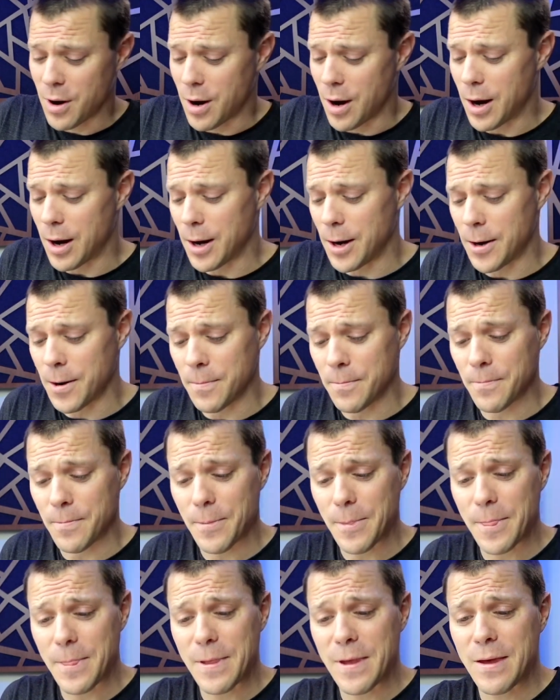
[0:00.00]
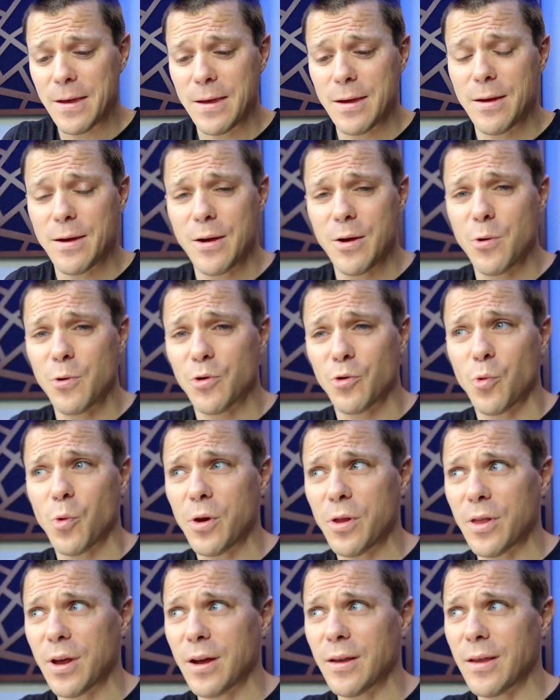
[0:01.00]
um, it, it was
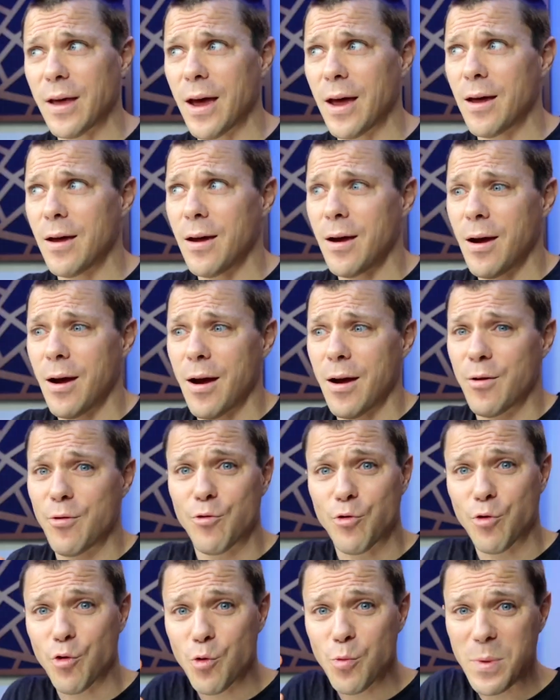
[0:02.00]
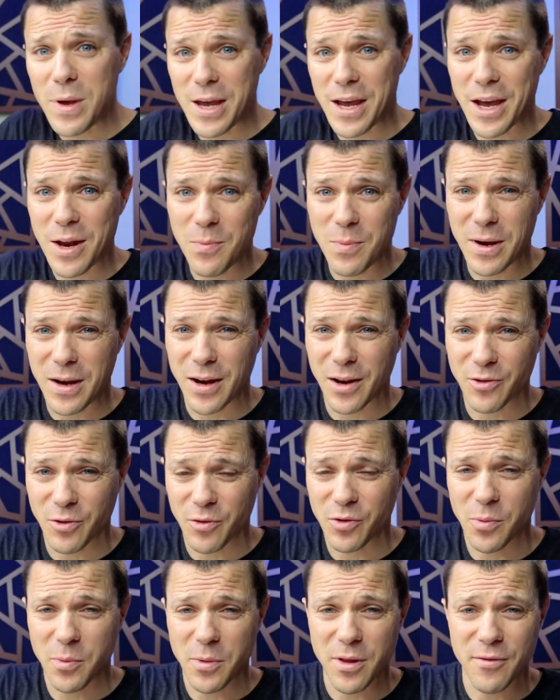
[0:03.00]
one thing that drew me in because of
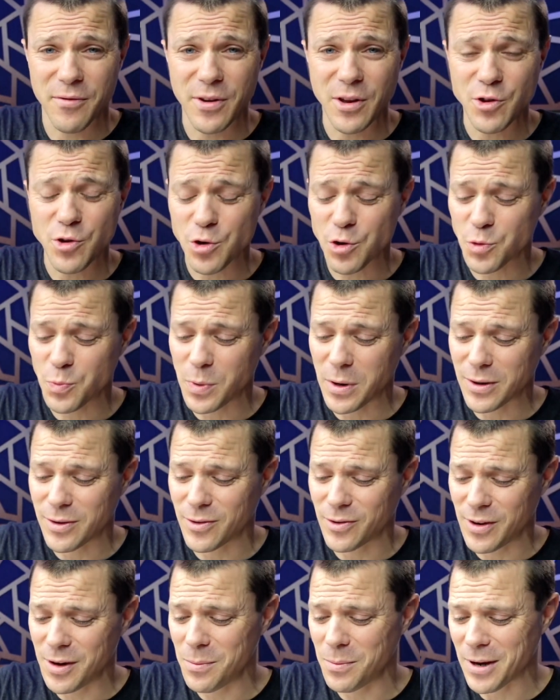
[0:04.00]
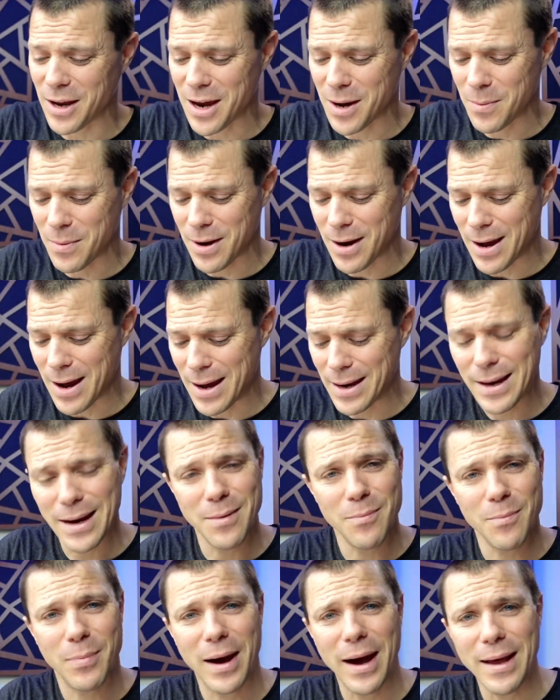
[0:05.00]
some of the features, but at the same time, I
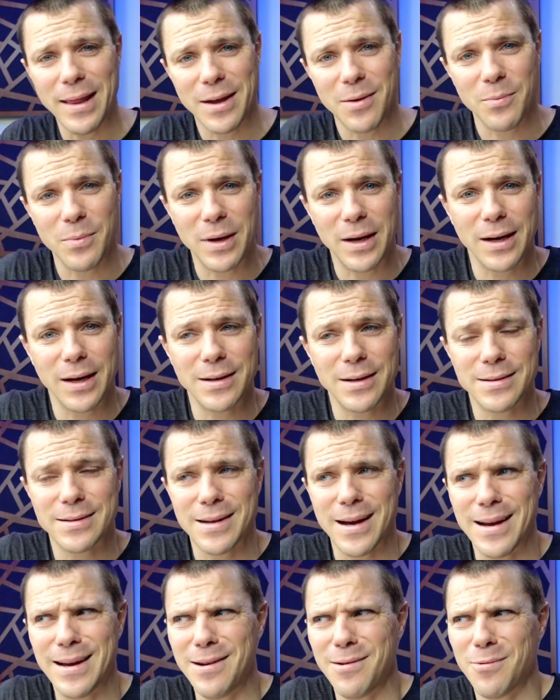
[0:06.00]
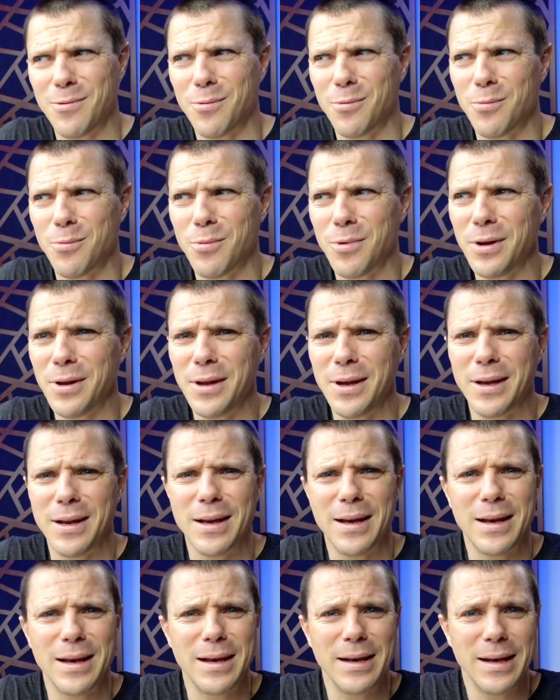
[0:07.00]
didn't buy them because I didn't
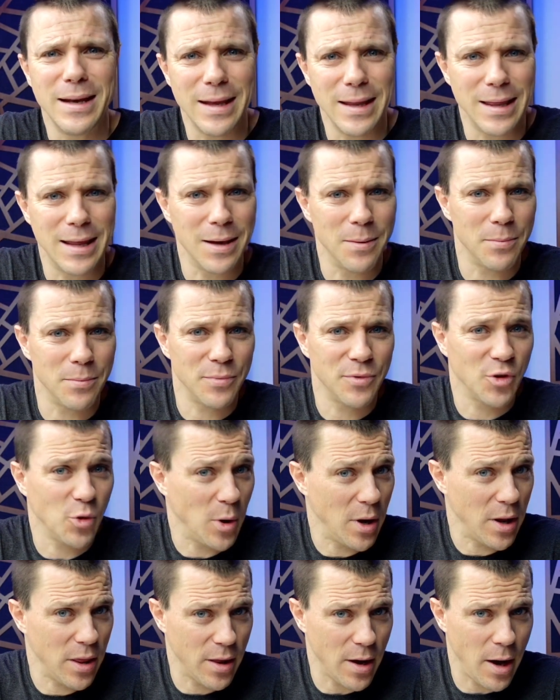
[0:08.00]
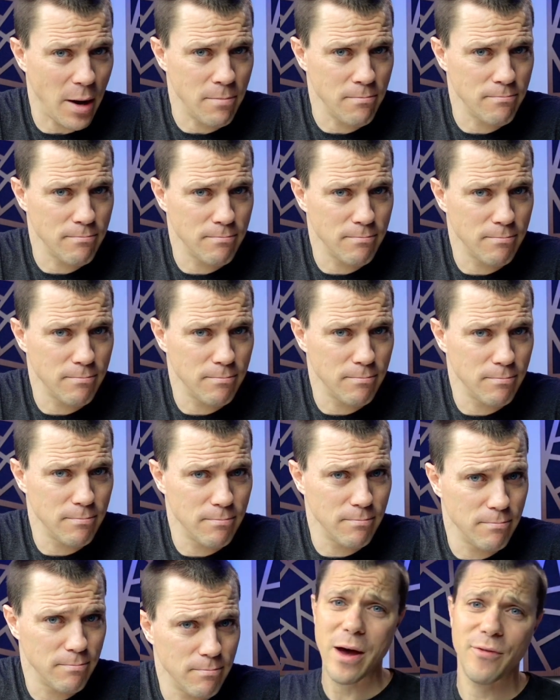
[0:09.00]
really need them, so I thought. So
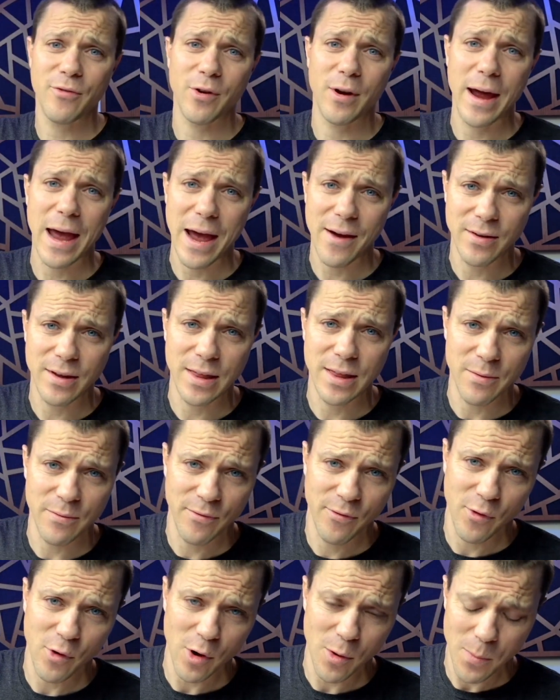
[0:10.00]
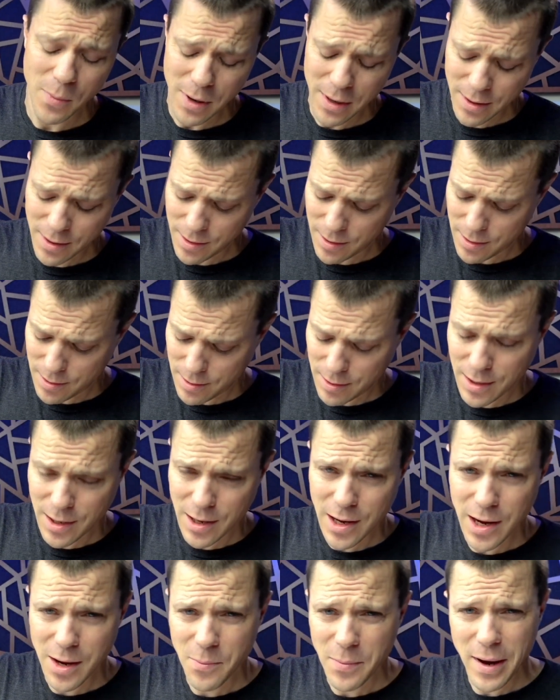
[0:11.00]
now, after having them for a month,
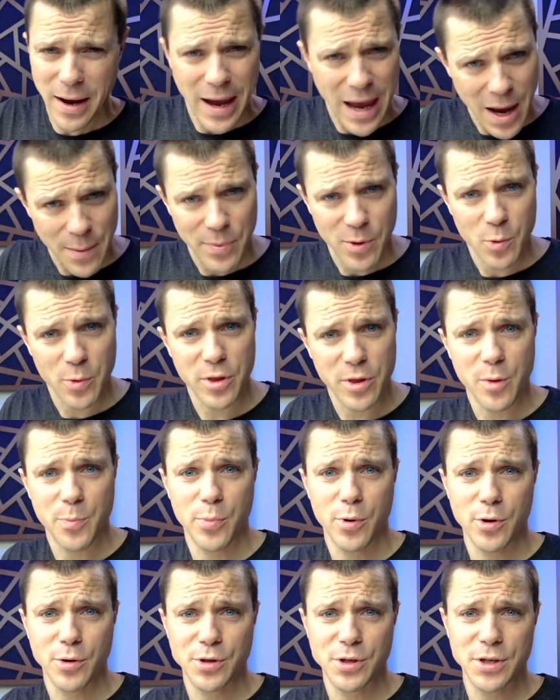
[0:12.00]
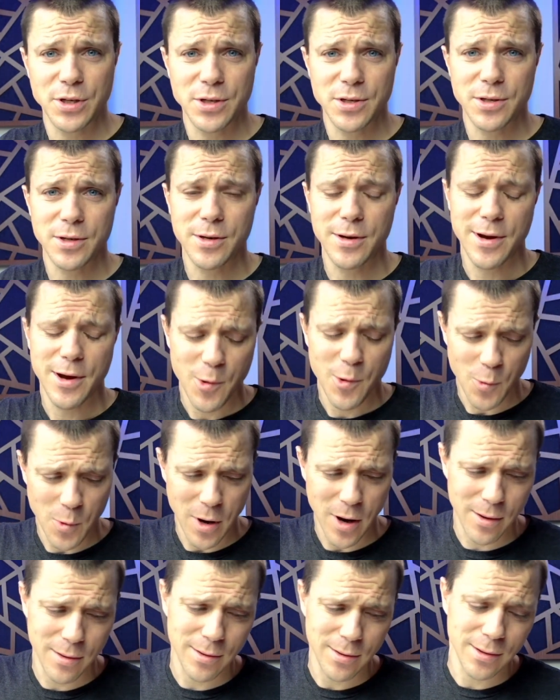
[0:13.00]
Am I happy with the purchase?
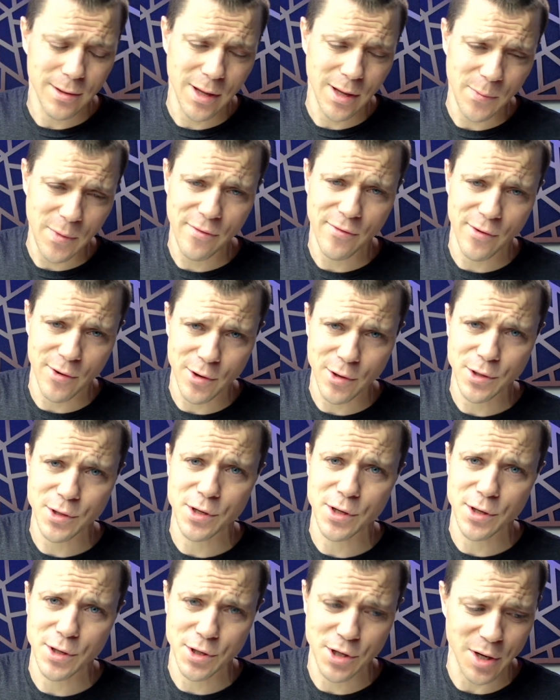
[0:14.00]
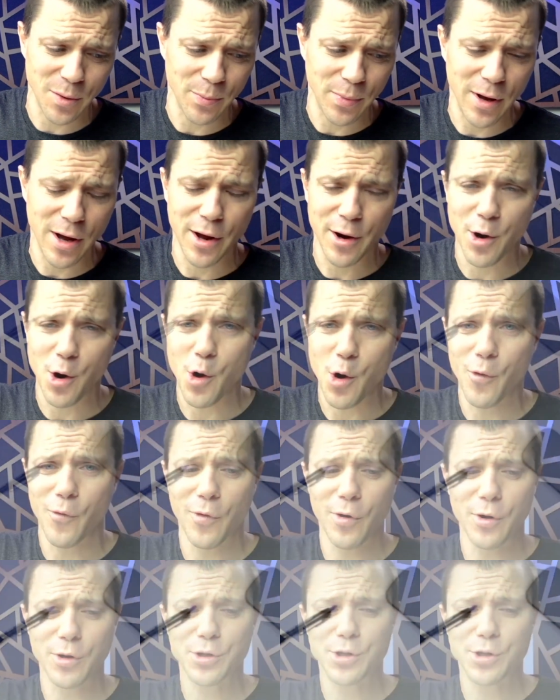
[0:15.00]
Well, let me first jump on over